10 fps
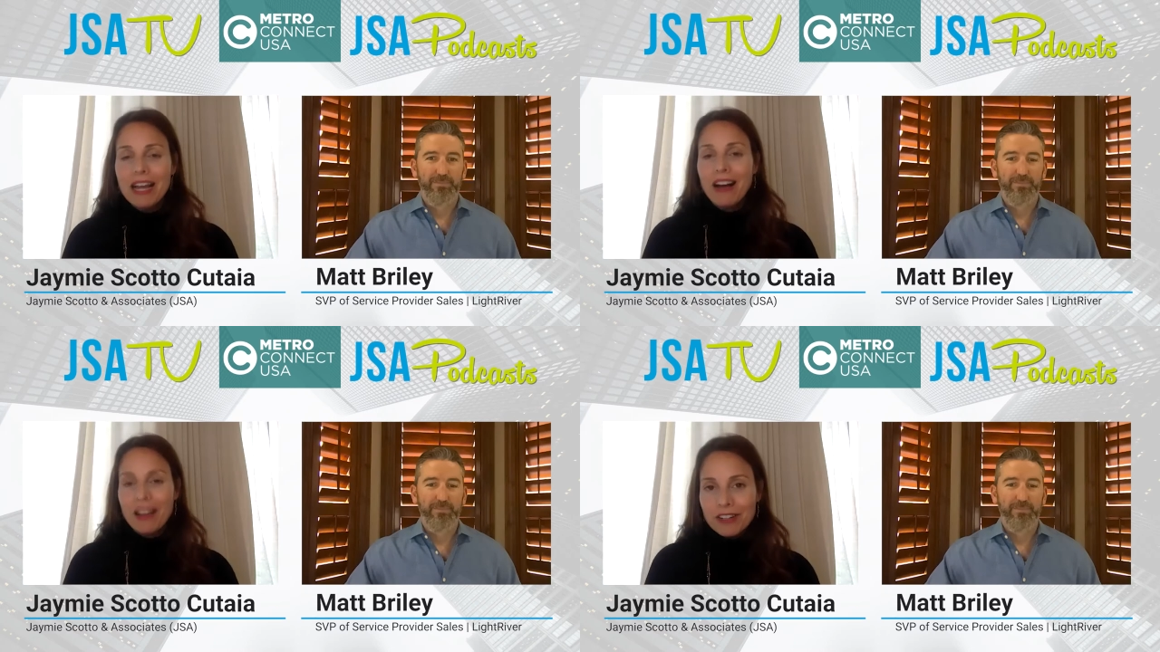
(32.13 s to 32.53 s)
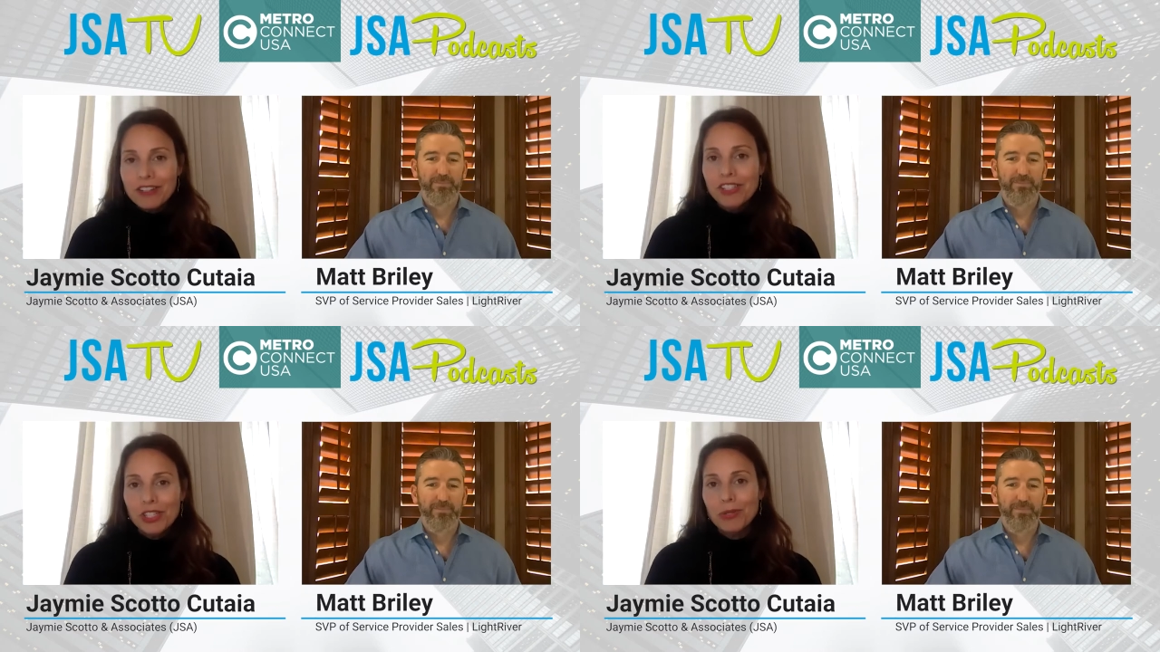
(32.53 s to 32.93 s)
Speaker 1: honored
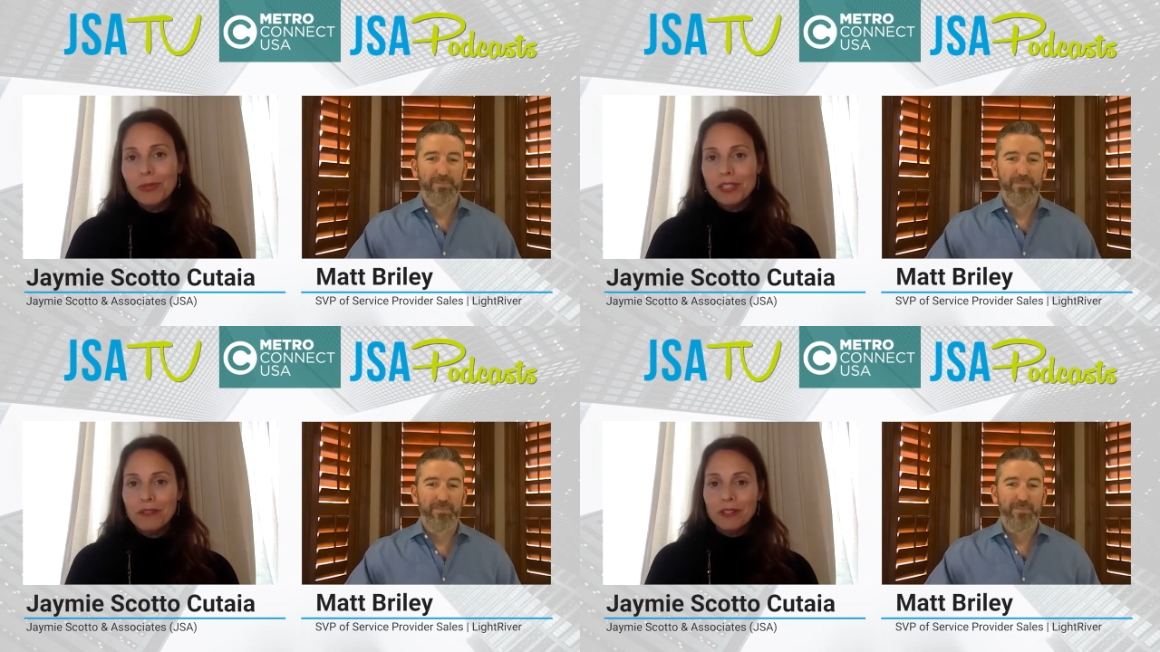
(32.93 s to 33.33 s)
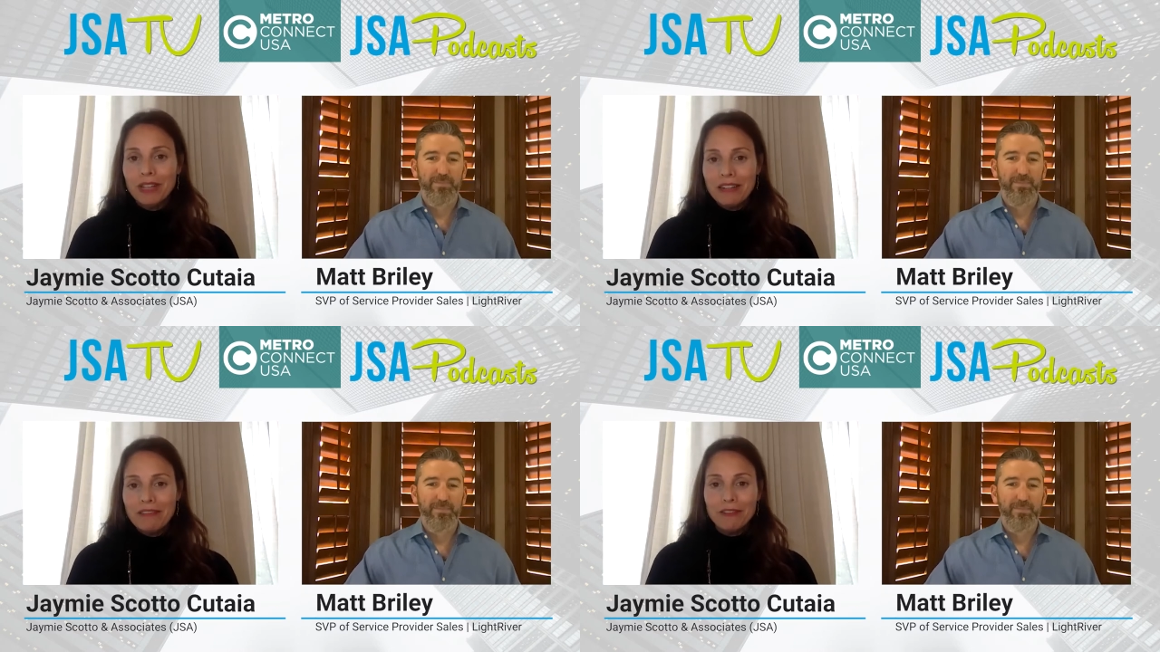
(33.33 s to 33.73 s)
to interview
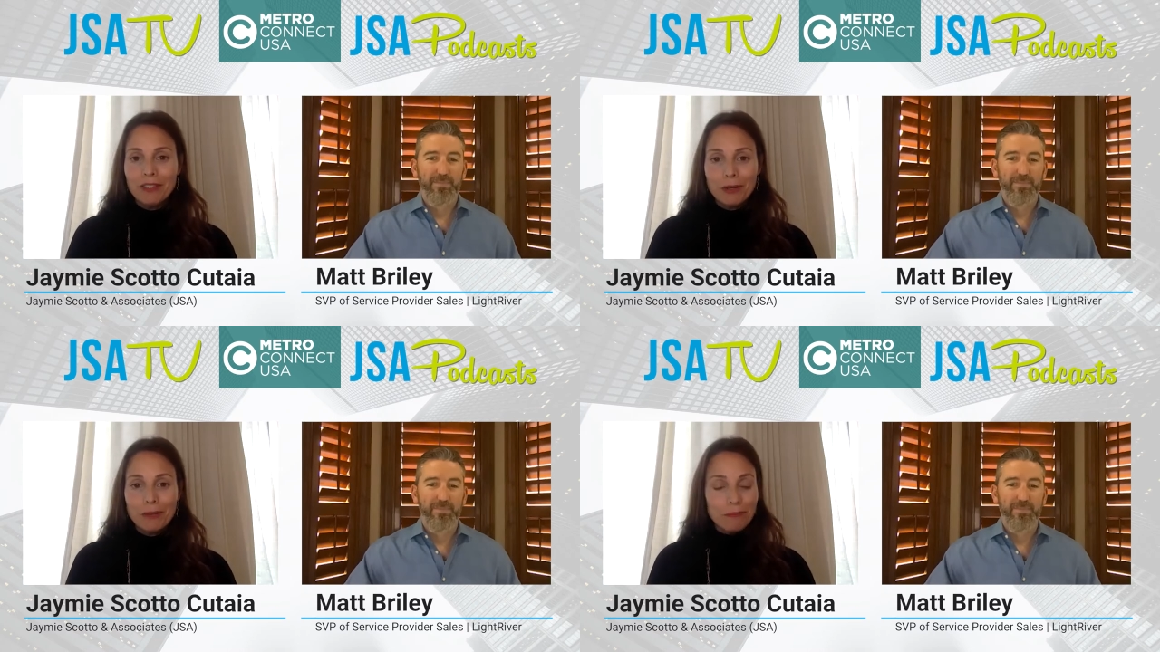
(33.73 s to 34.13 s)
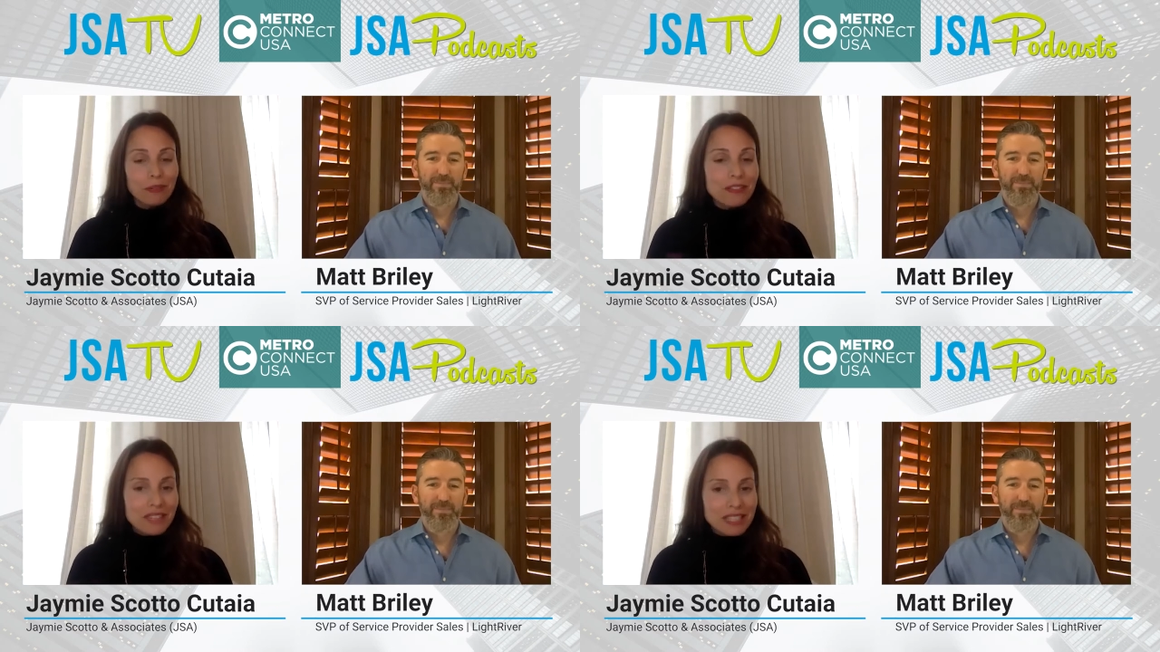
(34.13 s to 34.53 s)
LightRiver
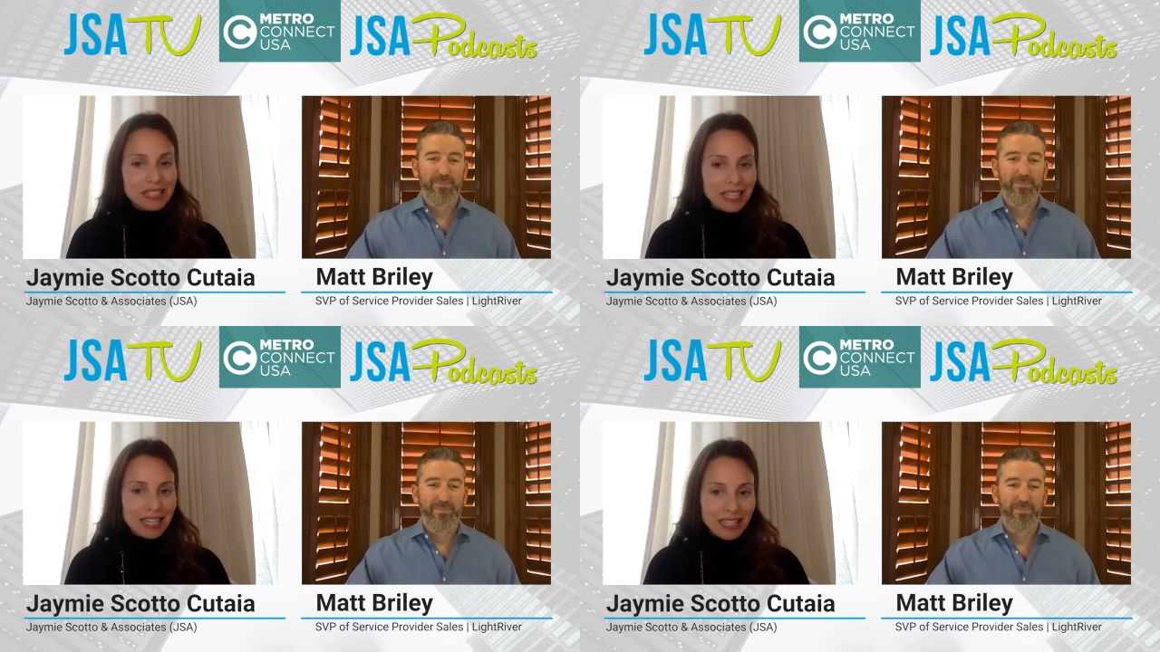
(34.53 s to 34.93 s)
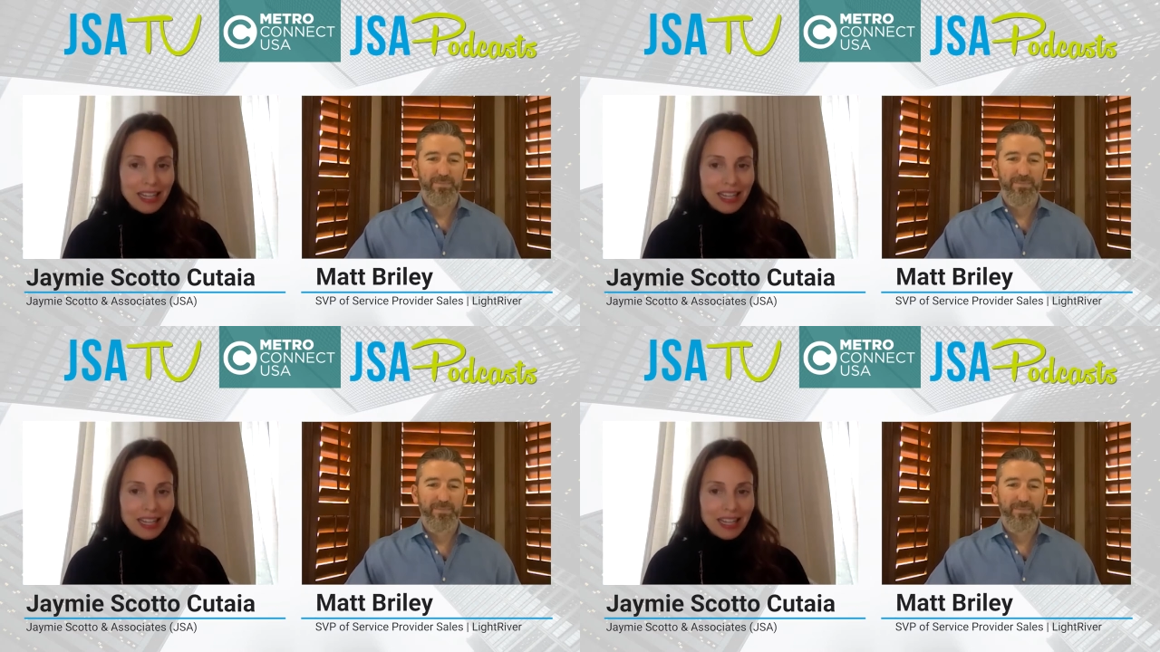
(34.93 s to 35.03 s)
previously